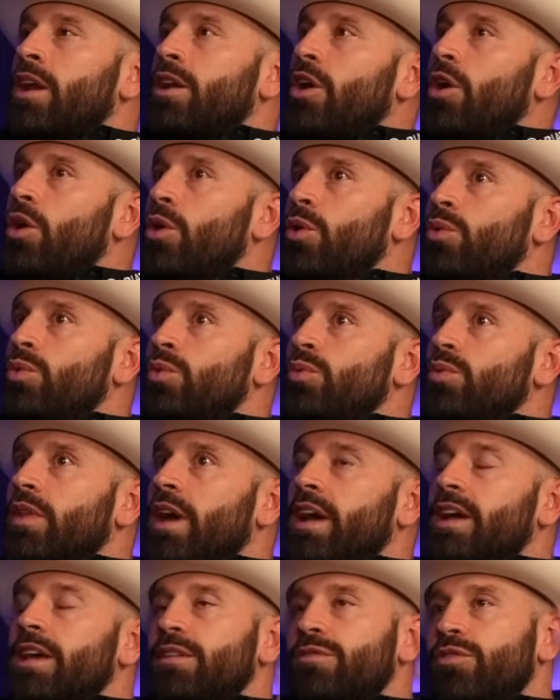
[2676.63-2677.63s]
to know,
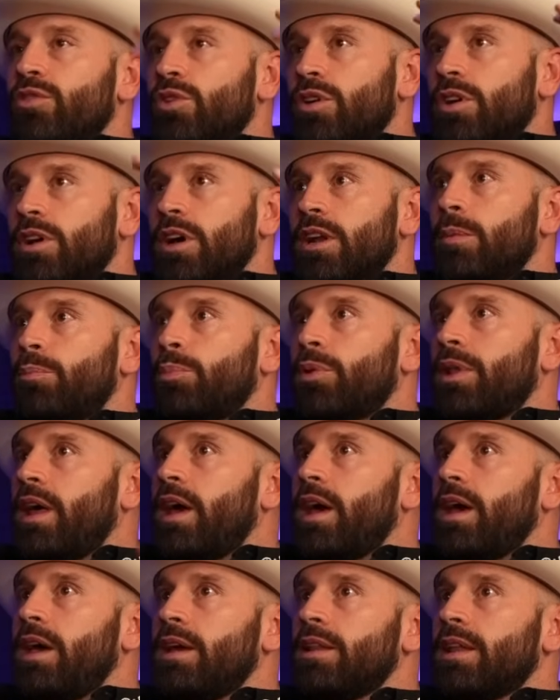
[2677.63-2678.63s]
like if you're gonna
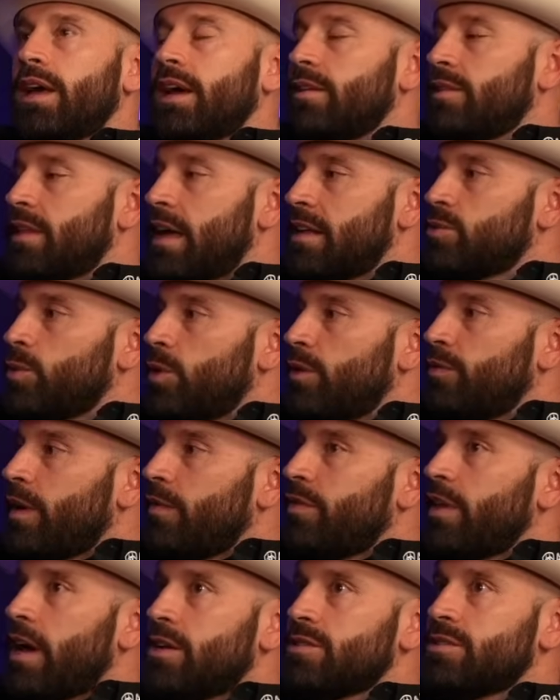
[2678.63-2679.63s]
play like at that
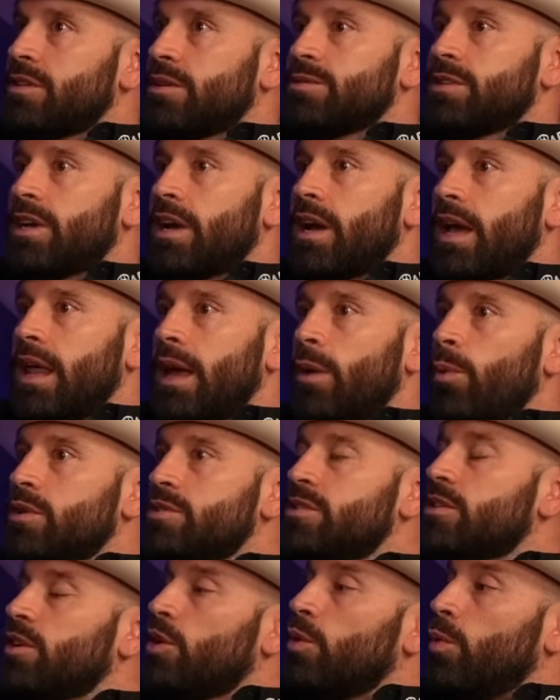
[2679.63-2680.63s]
25,000, I was like, I
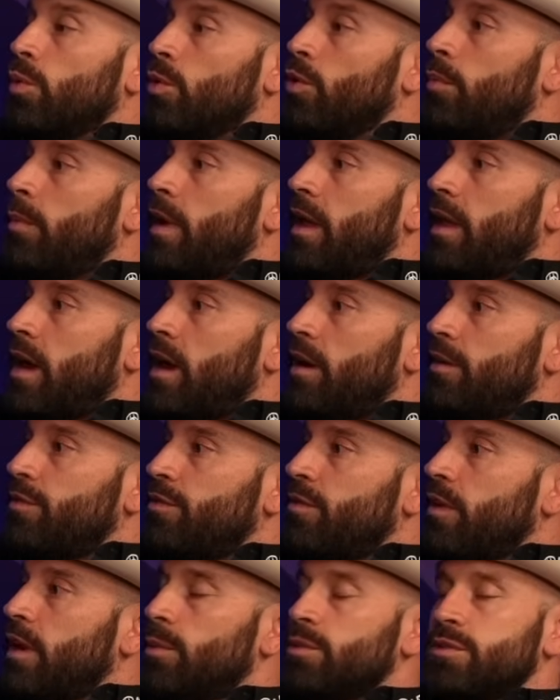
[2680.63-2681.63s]
wasn't gonna ruin my life.
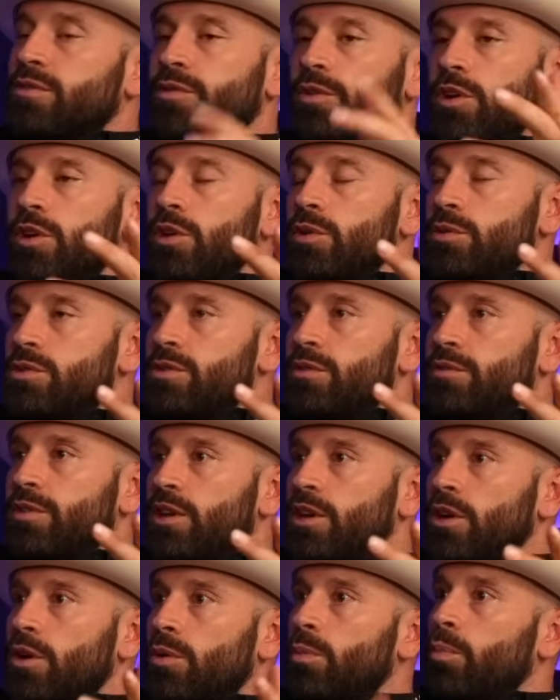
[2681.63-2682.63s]
It was for a YouTube
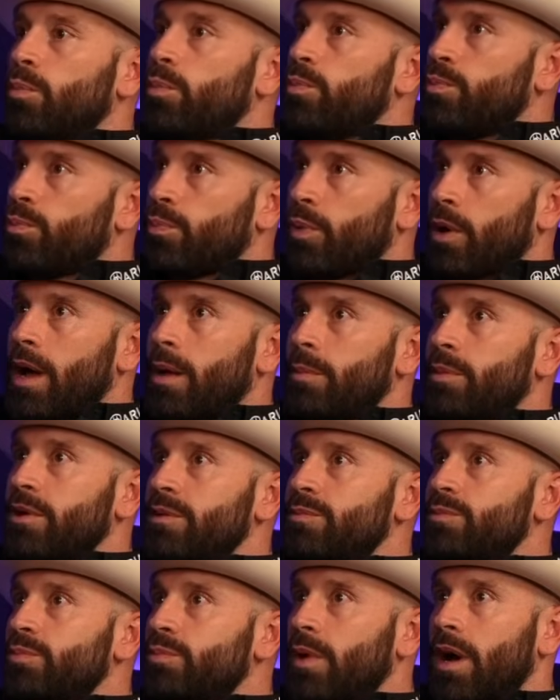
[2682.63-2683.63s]
video.
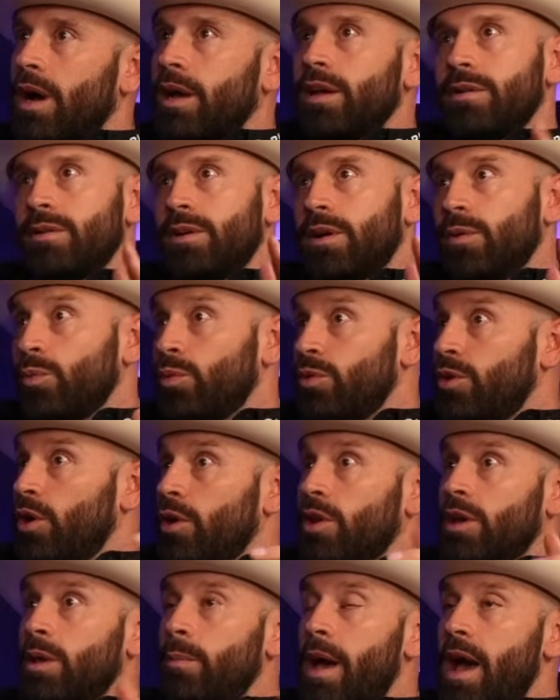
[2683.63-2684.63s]
Probably,
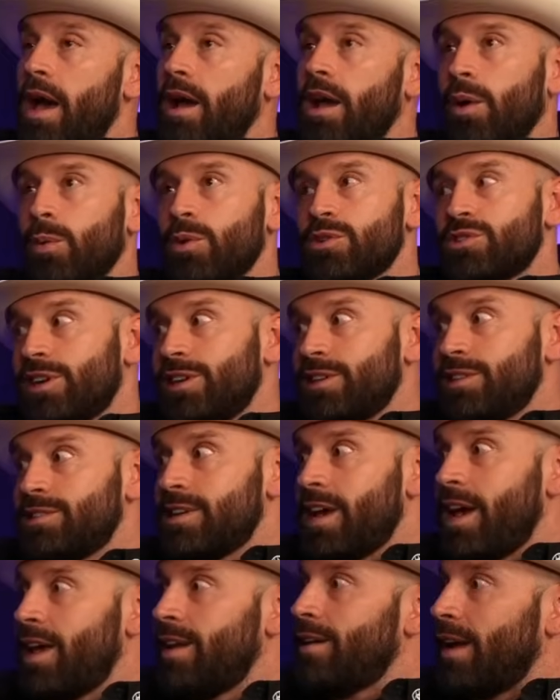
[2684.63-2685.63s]
looking back, I wish I did
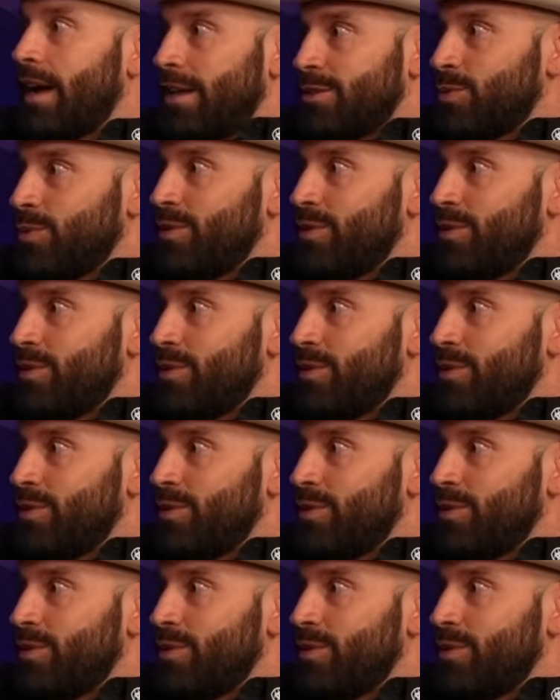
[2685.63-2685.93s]
10, not